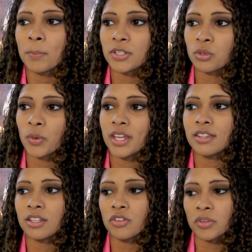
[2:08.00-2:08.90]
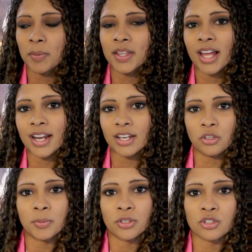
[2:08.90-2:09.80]
between the UVB light and
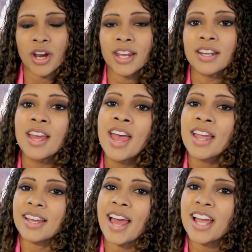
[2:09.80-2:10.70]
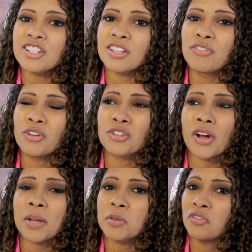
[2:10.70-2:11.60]
your bearded dragon can actually filter
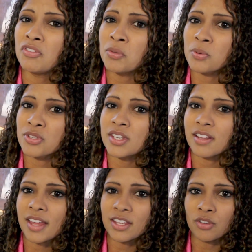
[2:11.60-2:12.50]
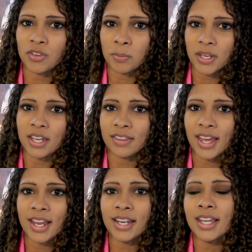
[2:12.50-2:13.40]
out up to 50% of that UVB, and
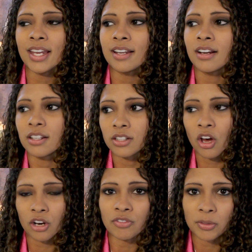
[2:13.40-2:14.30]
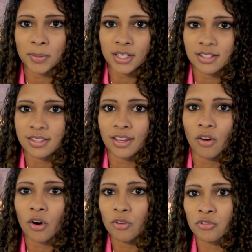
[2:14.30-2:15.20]
they need a lot of it because they
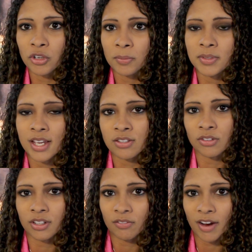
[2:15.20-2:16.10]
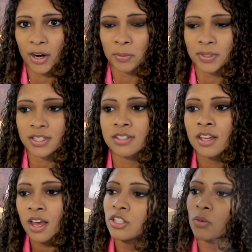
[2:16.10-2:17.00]
are from desert
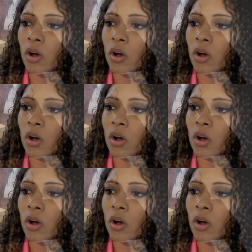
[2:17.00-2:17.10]
environments. You